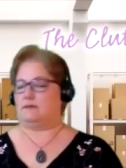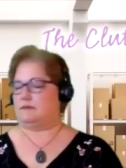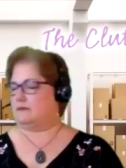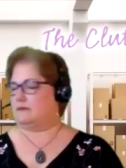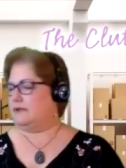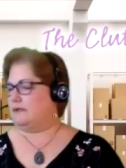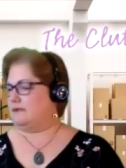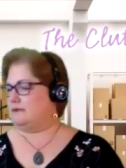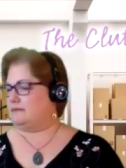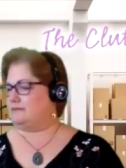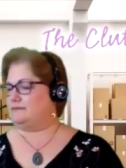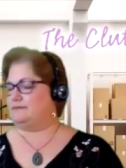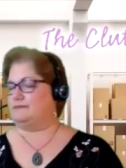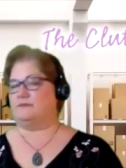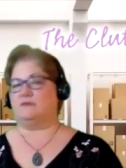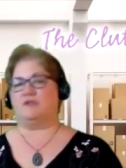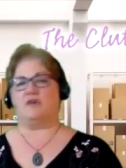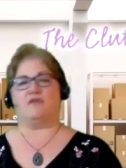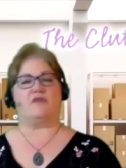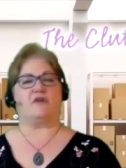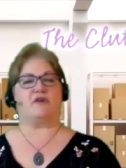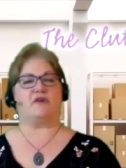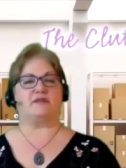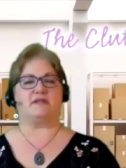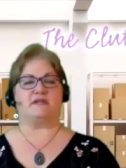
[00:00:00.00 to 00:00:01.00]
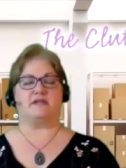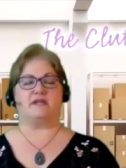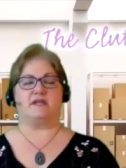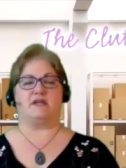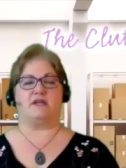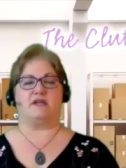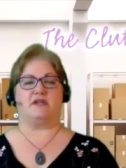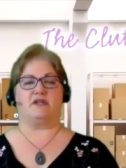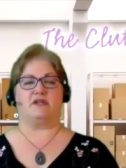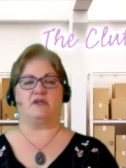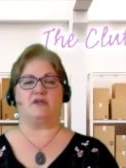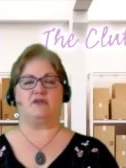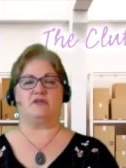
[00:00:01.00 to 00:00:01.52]
The first thing that
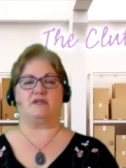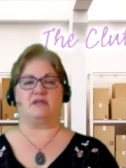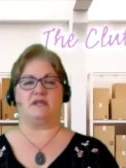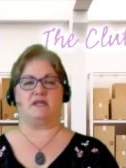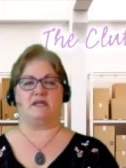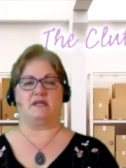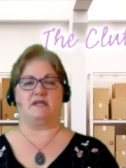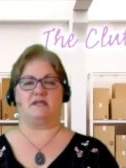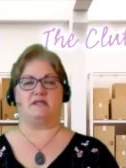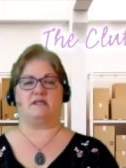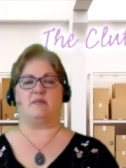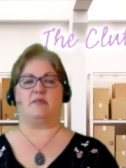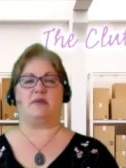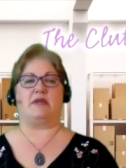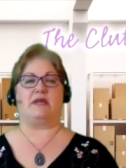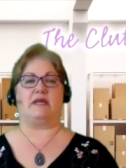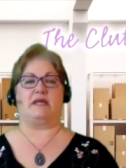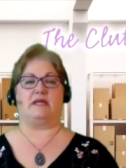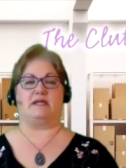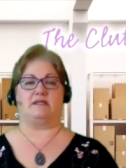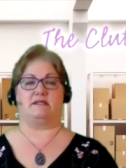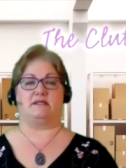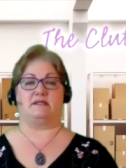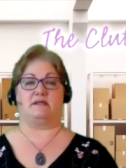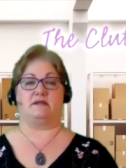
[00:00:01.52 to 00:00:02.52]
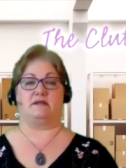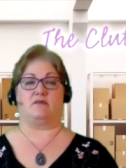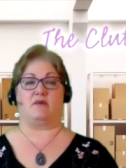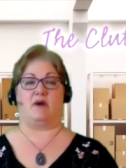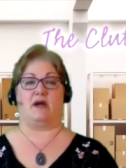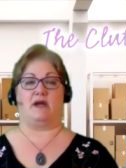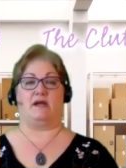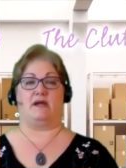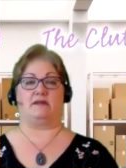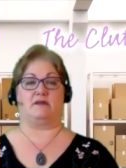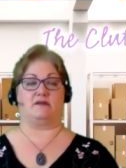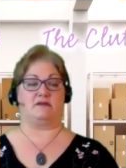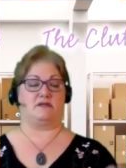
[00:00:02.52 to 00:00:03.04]
you lose is the pins,
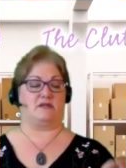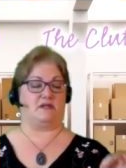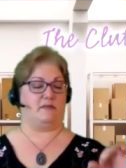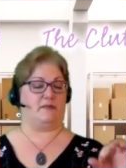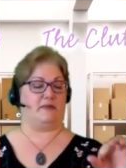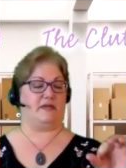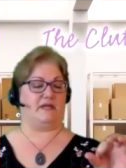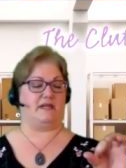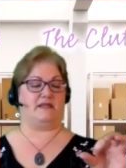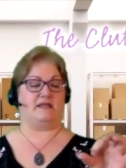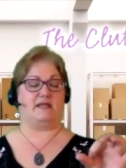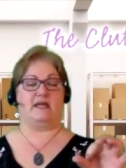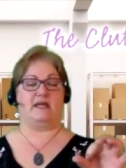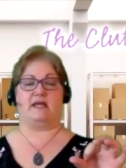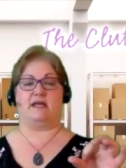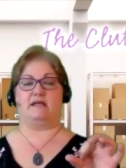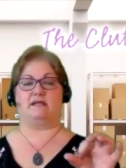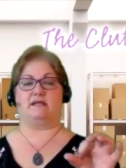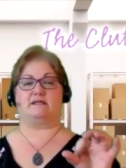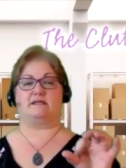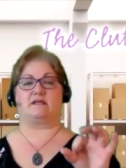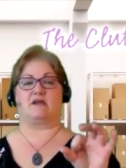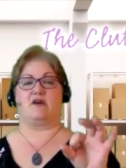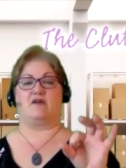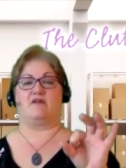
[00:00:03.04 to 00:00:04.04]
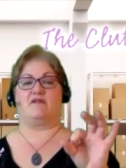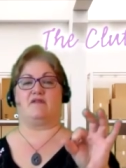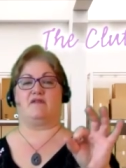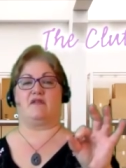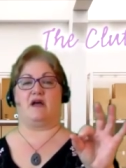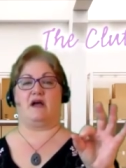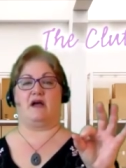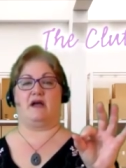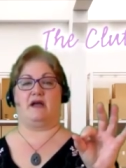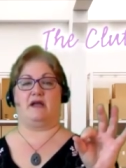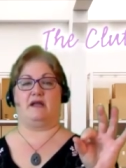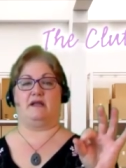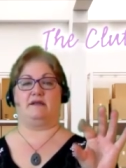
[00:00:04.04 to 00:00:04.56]
right? Those little bitty things go
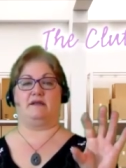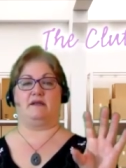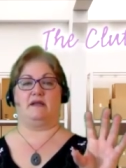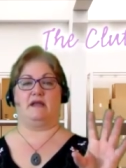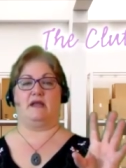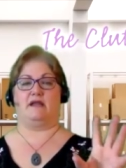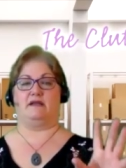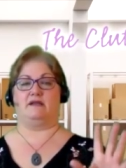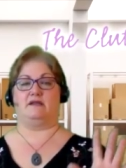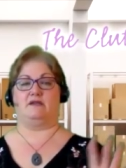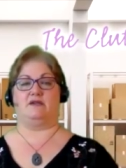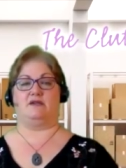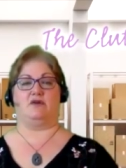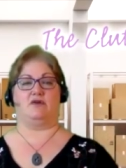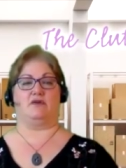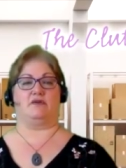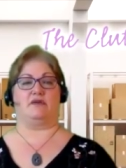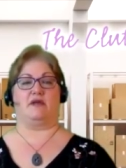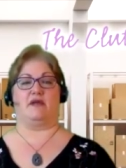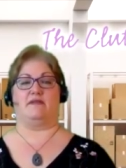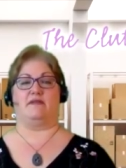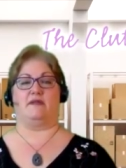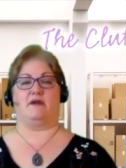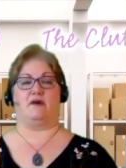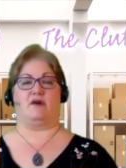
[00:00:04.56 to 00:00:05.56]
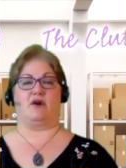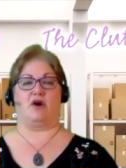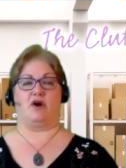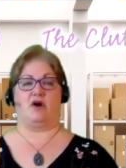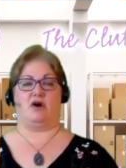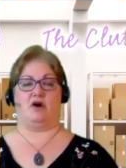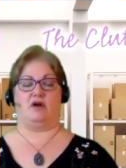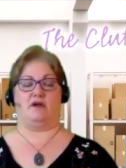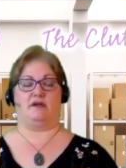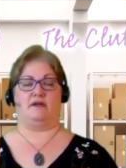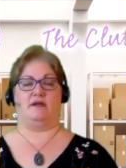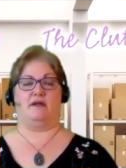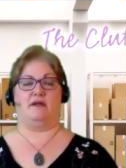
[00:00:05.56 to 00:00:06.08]
flying, and they're
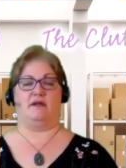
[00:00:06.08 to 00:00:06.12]
gone.